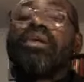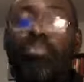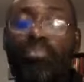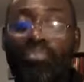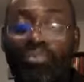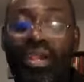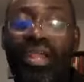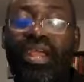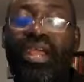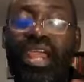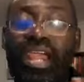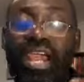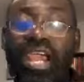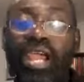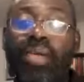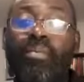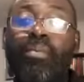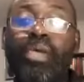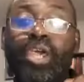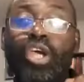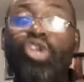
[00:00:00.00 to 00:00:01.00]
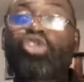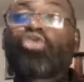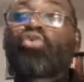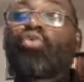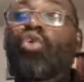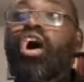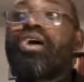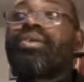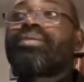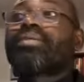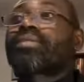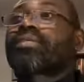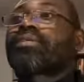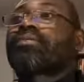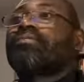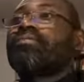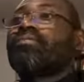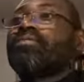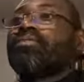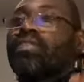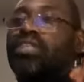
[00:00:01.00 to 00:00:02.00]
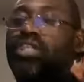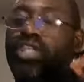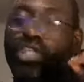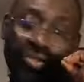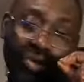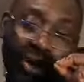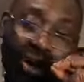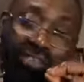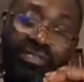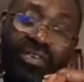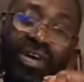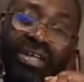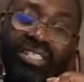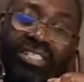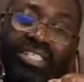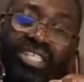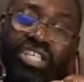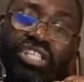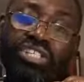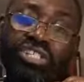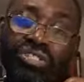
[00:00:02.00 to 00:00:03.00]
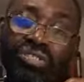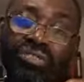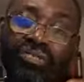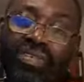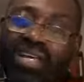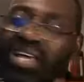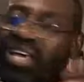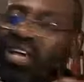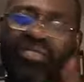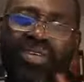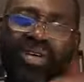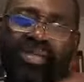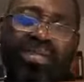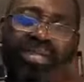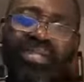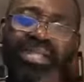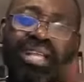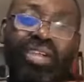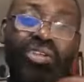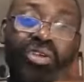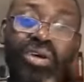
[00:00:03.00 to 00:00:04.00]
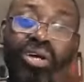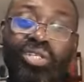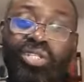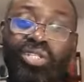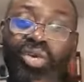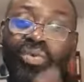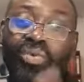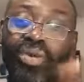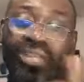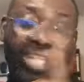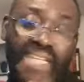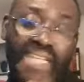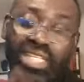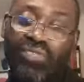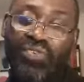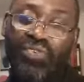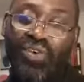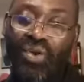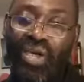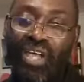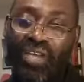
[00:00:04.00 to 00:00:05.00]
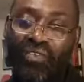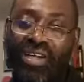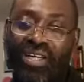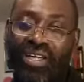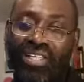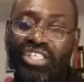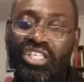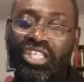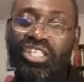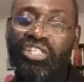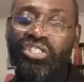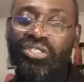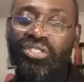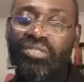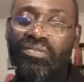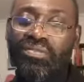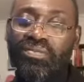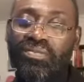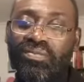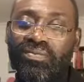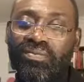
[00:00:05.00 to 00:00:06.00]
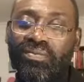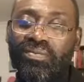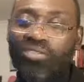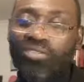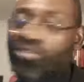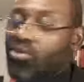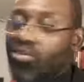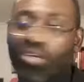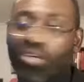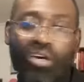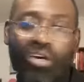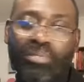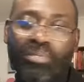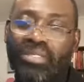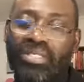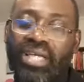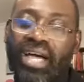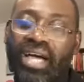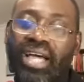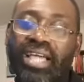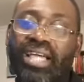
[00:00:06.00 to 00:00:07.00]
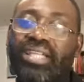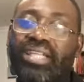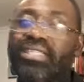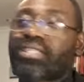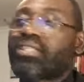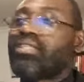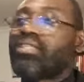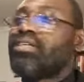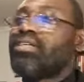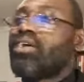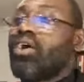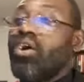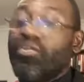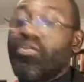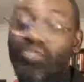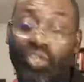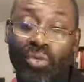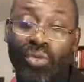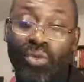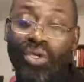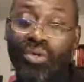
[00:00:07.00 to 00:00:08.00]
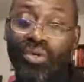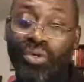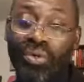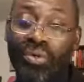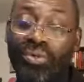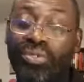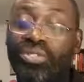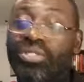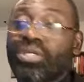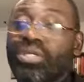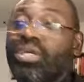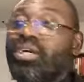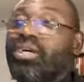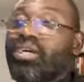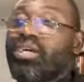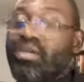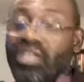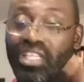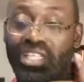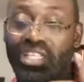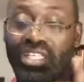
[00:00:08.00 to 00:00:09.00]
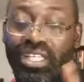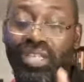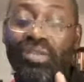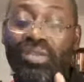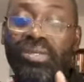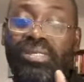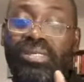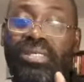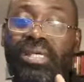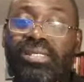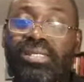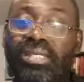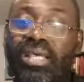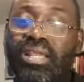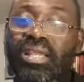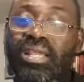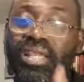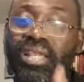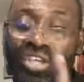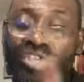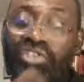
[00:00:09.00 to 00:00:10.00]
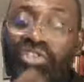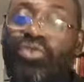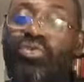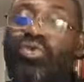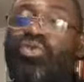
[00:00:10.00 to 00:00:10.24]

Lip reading: bring him into what? Into advantage. Everything that you are doing, it is for your advantage. So don't be tired of doing good. In due season, you will